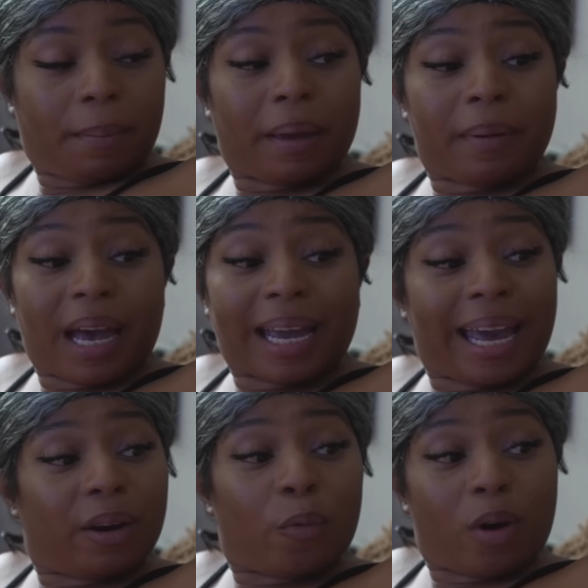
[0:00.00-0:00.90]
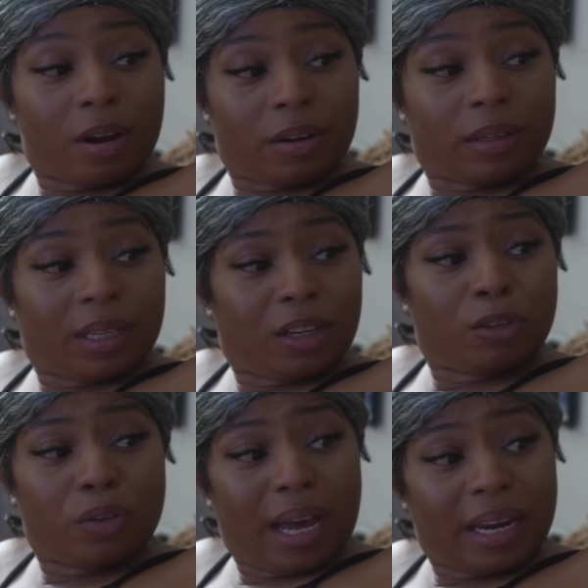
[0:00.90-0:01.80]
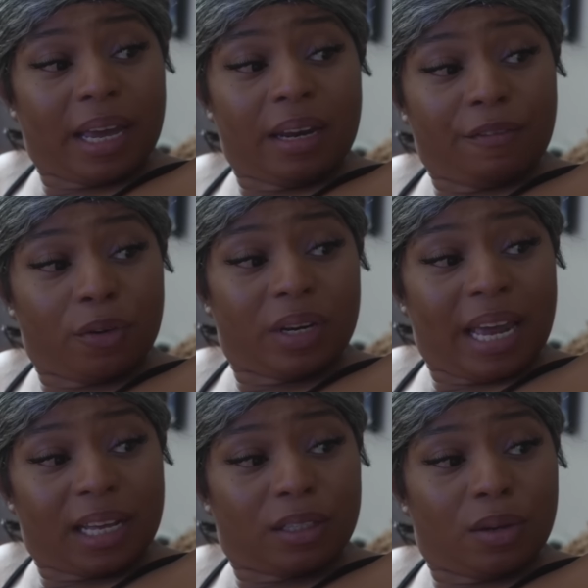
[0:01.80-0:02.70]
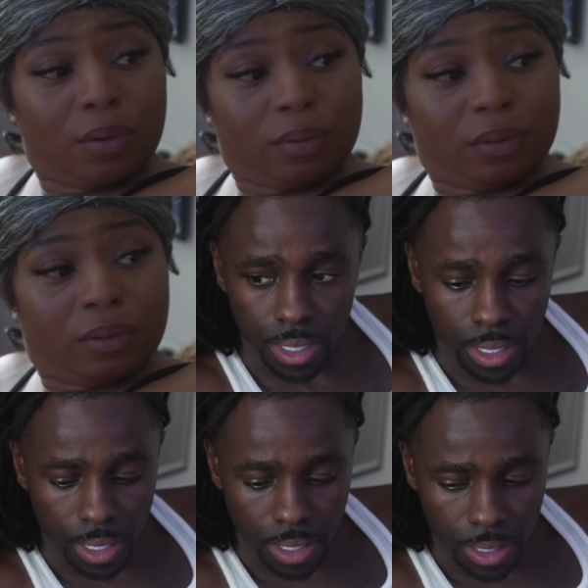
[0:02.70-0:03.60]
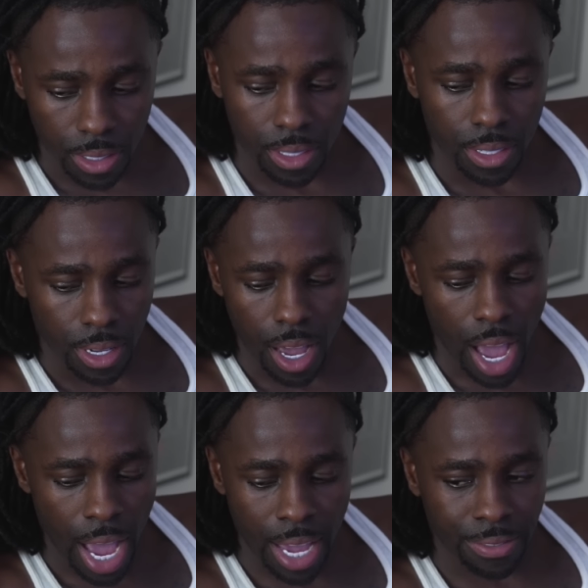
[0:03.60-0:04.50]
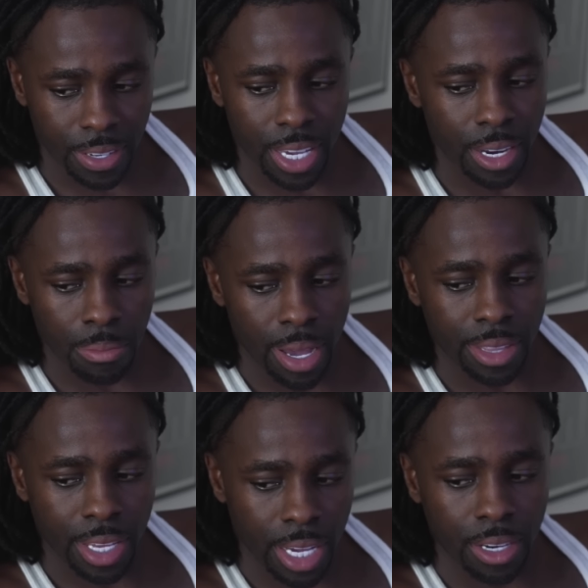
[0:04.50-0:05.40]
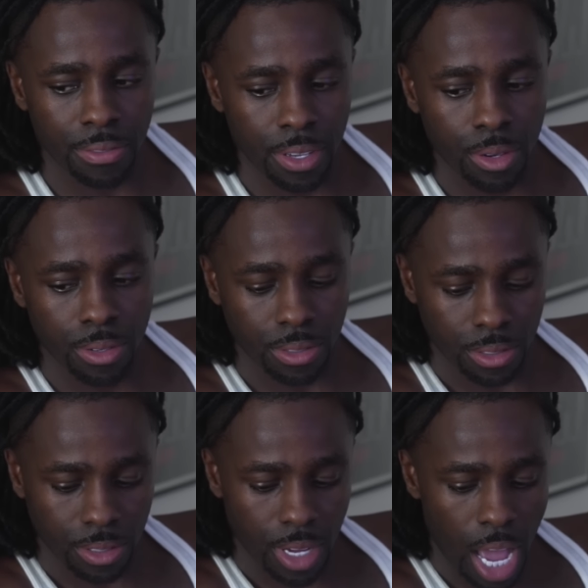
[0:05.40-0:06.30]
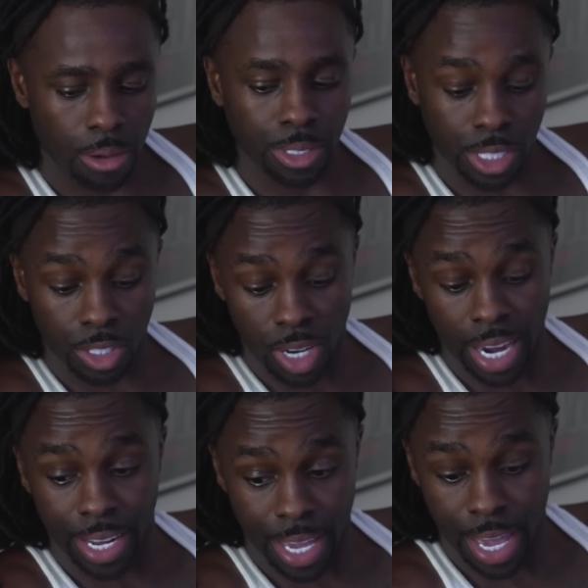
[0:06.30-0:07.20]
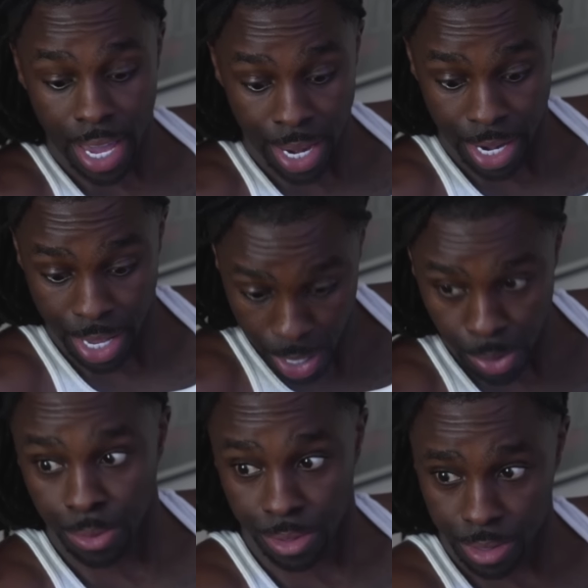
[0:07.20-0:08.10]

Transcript: Baby, I gotta go to work. And don't you got an interview today too? I ain't forget about the interview. I was just trying to get into you.